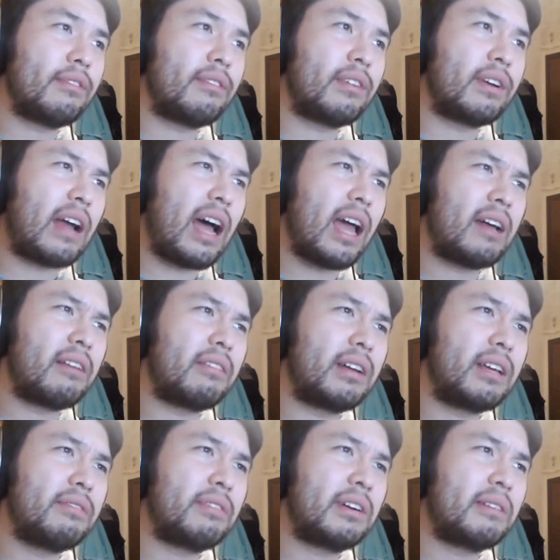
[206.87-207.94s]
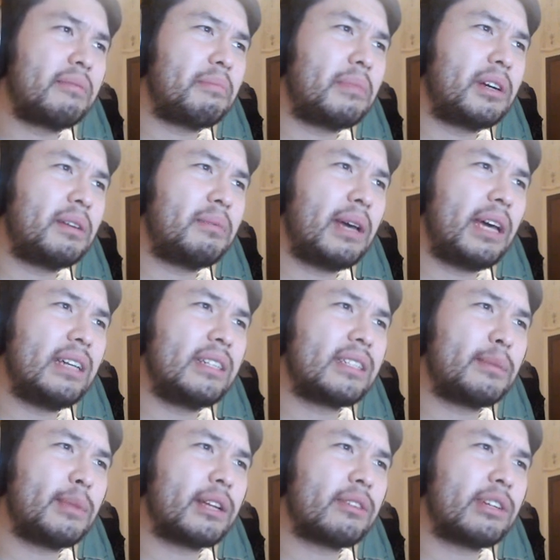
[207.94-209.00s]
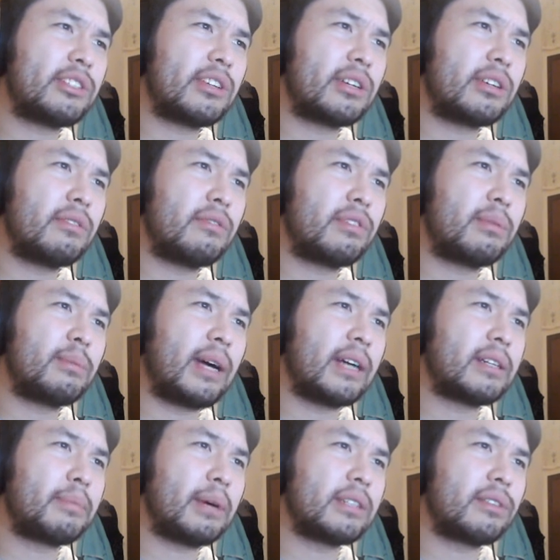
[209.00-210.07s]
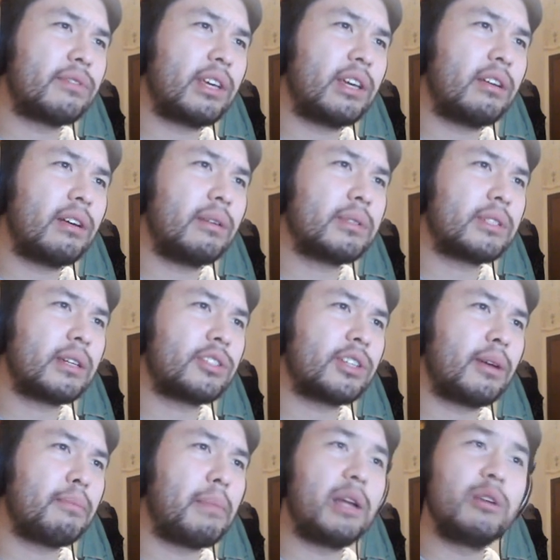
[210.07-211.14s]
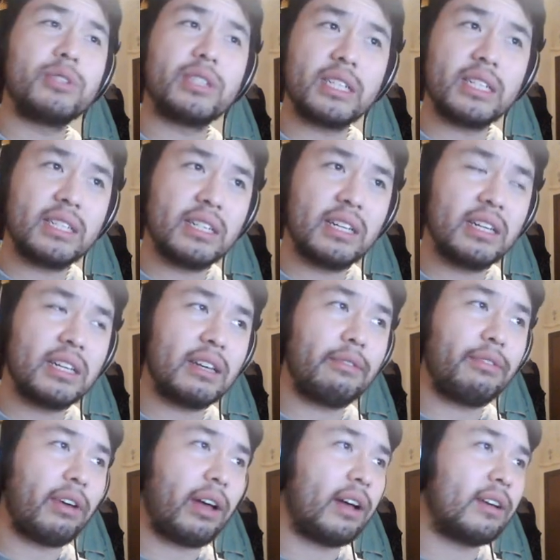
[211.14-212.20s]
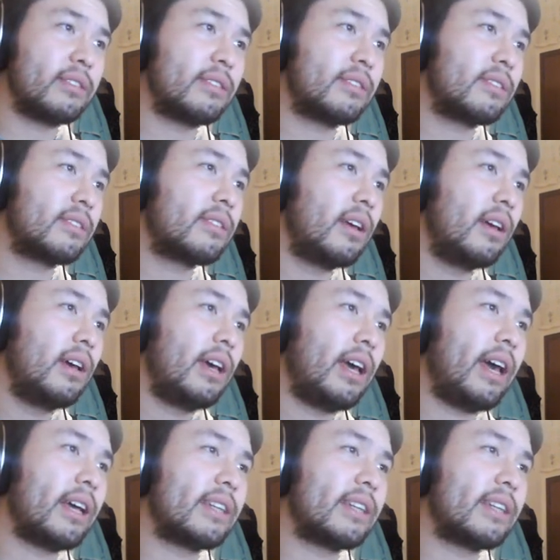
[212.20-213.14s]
river mermaid, similar creature known from other parts of Europe, such as Melusine in France and